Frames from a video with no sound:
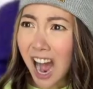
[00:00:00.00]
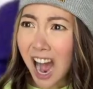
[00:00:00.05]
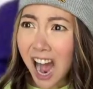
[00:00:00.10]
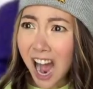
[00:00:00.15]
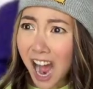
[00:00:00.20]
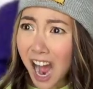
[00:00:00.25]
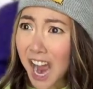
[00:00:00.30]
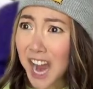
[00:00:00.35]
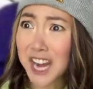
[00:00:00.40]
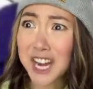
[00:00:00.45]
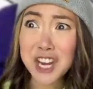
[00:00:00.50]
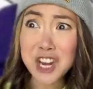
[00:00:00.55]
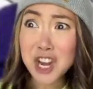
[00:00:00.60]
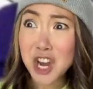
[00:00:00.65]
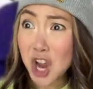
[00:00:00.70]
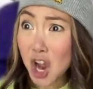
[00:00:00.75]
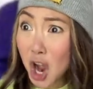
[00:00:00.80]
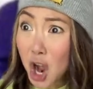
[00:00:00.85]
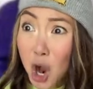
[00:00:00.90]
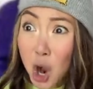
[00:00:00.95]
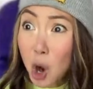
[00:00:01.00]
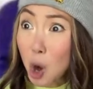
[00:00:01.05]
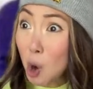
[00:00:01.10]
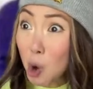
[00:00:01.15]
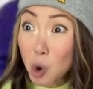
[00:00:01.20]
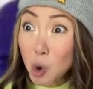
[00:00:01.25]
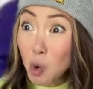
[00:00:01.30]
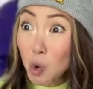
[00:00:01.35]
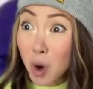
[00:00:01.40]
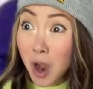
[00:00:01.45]
I
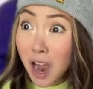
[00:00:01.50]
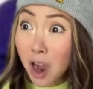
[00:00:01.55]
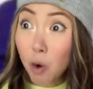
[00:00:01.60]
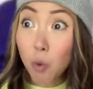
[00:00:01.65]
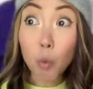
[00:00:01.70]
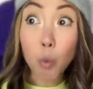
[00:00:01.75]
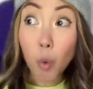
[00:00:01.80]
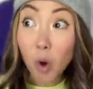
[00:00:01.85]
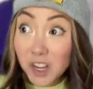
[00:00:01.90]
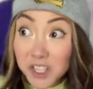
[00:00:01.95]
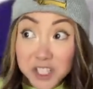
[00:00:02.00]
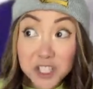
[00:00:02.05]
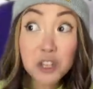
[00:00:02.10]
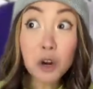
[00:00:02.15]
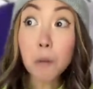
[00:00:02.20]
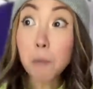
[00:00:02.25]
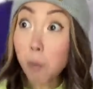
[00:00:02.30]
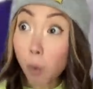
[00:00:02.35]
know. What's your